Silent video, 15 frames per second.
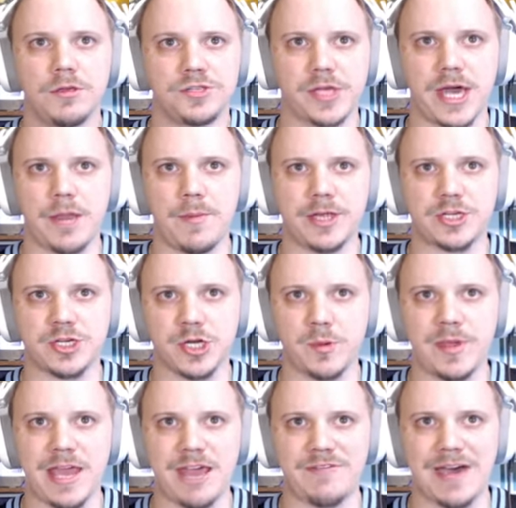So got to make sure
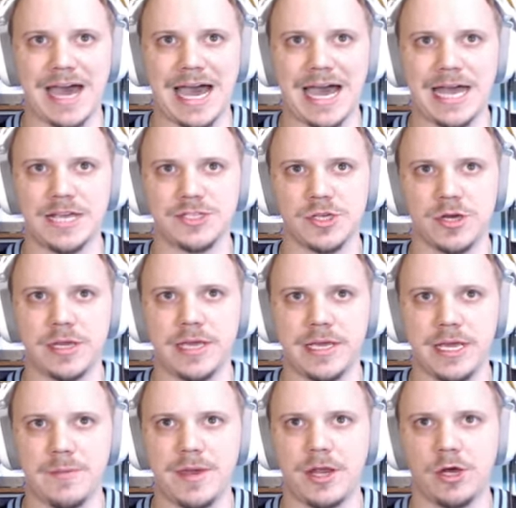we have eyes on
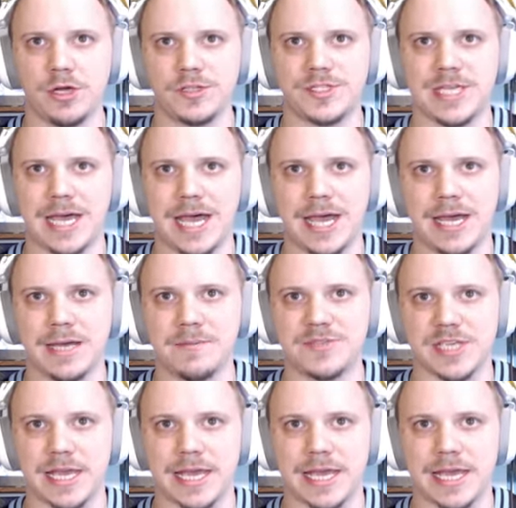him at all times.